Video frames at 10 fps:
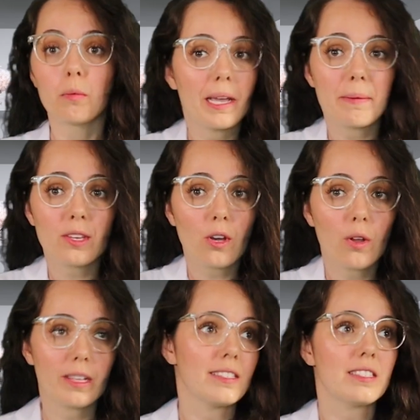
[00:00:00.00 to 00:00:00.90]
Well, maybe the
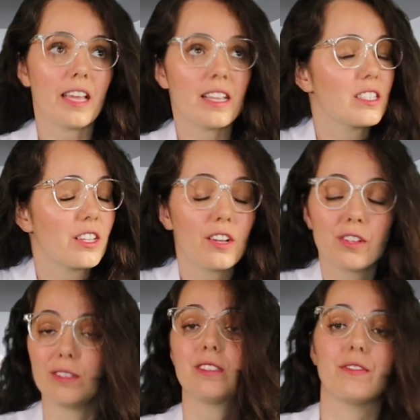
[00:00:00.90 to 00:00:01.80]
goal isn't to answer
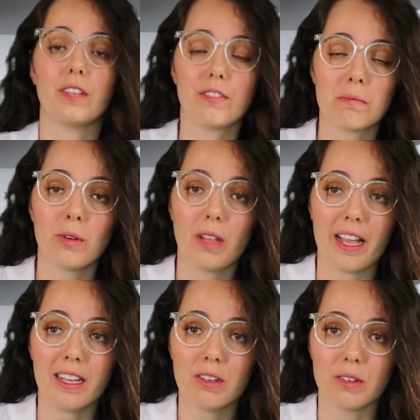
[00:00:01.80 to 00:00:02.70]
conclusively from all
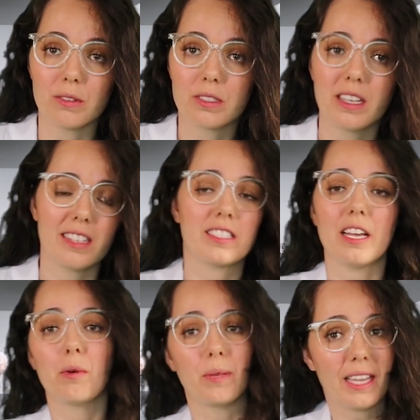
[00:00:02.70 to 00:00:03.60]
angles.
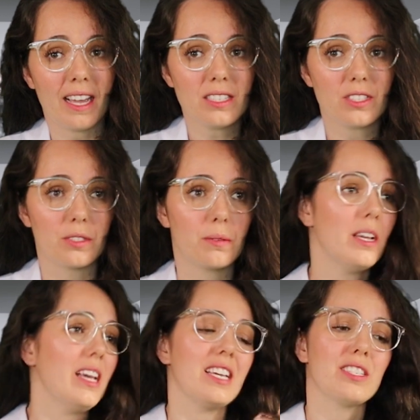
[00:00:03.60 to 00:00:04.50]
Instead, what we can
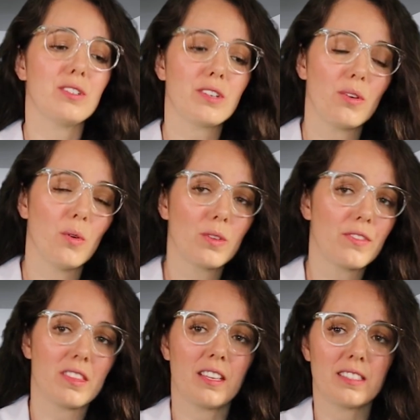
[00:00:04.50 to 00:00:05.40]
do is look at
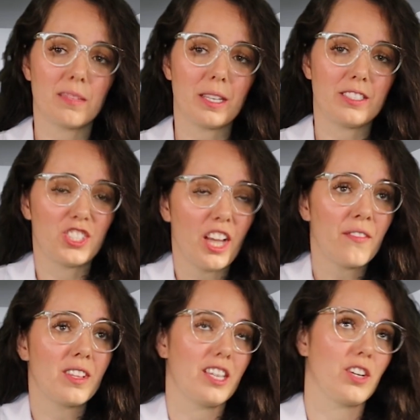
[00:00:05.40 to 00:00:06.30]
all of the things that we
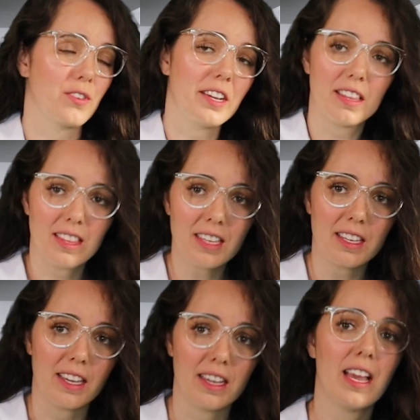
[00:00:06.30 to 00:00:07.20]
generally agree are
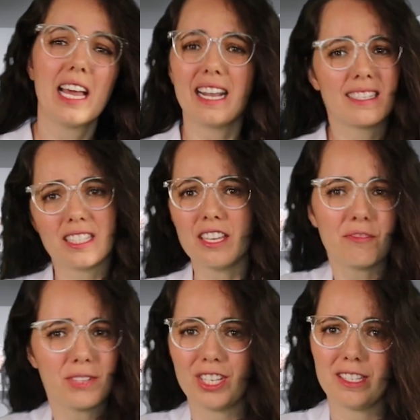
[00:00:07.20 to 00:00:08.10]
thinking and
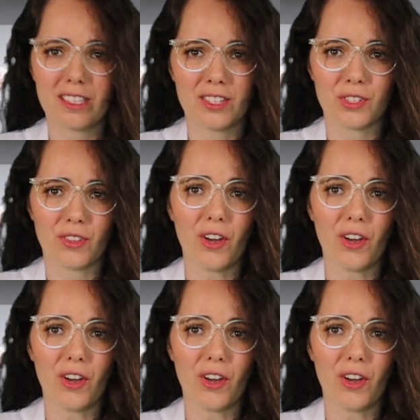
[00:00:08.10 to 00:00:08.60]
see if machines can do